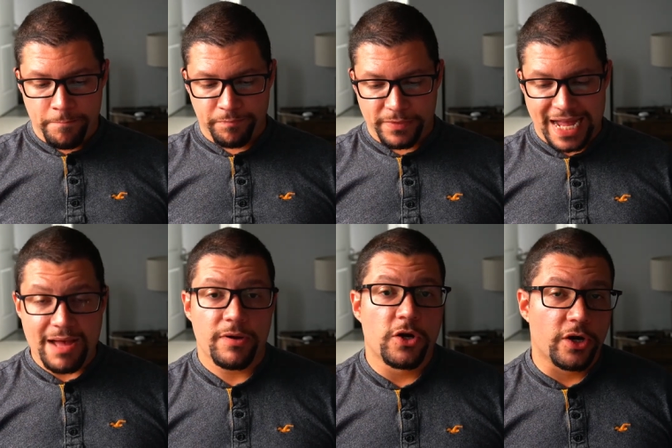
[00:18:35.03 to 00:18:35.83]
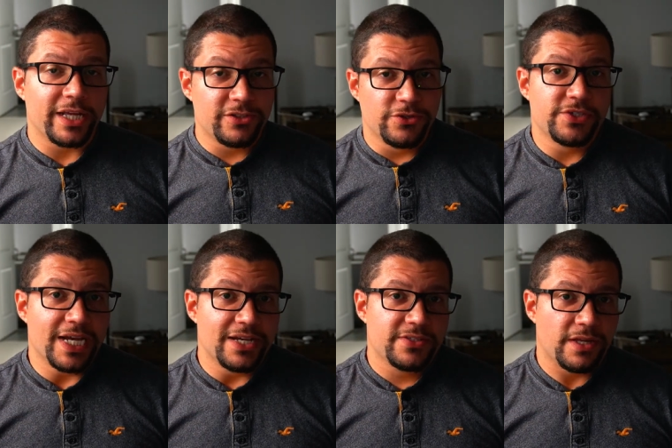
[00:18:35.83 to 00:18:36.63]
I'm a car enthusiast,
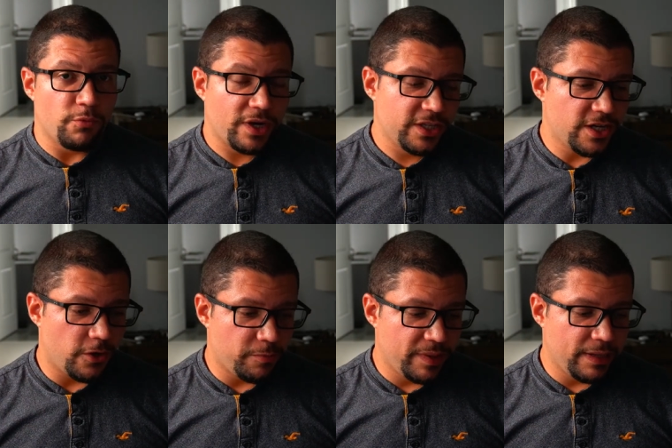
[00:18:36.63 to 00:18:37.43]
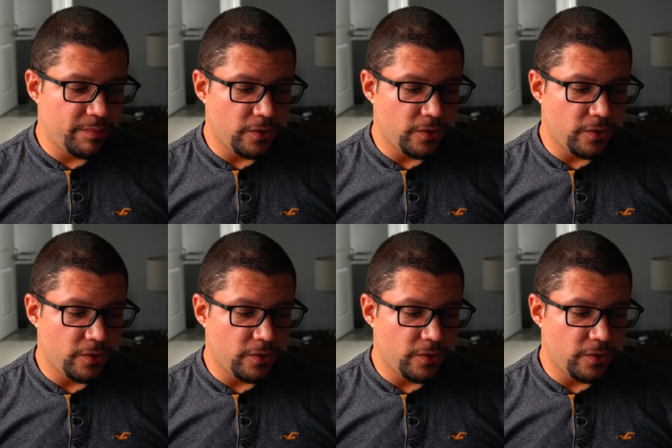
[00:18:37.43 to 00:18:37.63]
and what I tell people